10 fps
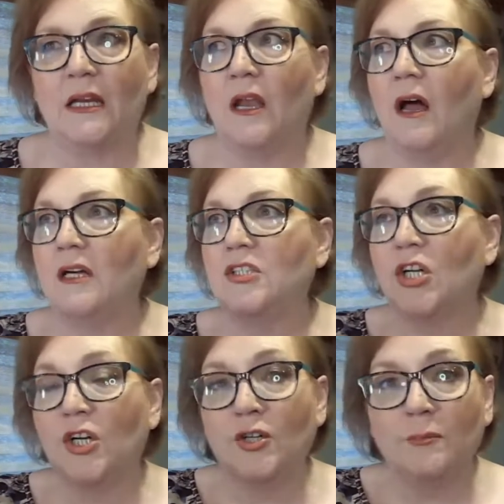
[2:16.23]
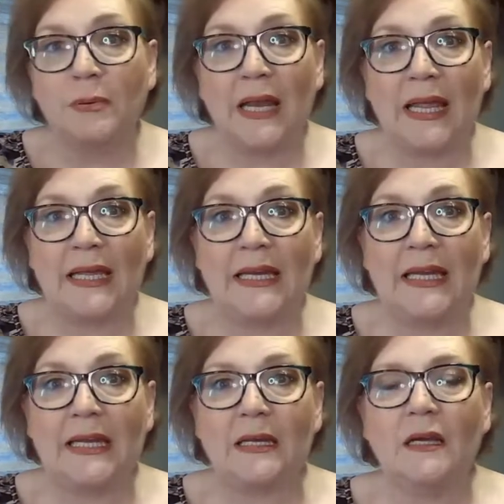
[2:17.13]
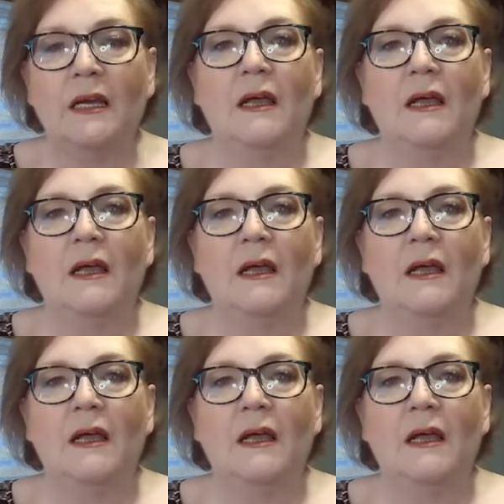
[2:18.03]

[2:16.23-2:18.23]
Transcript: long term planning.